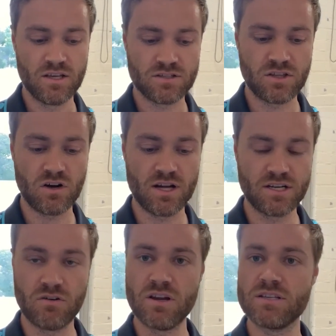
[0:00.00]
So the
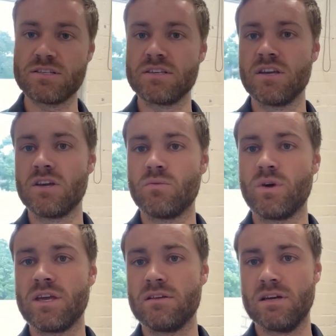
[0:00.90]
idea is
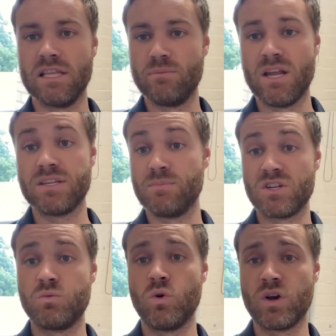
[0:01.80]
we eliminate as
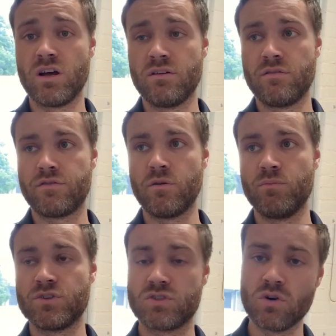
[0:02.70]
much water from
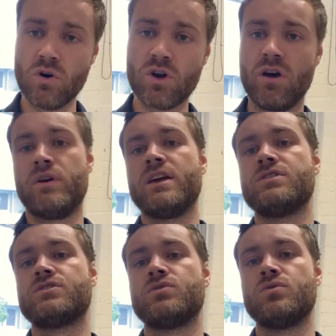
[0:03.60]
the store going
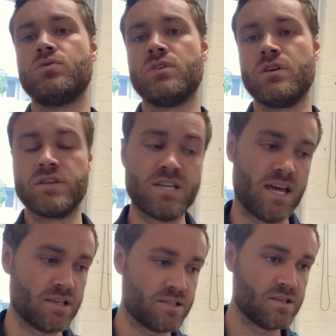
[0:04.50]
into the
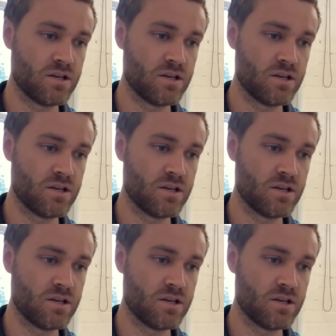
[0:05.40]
tanks.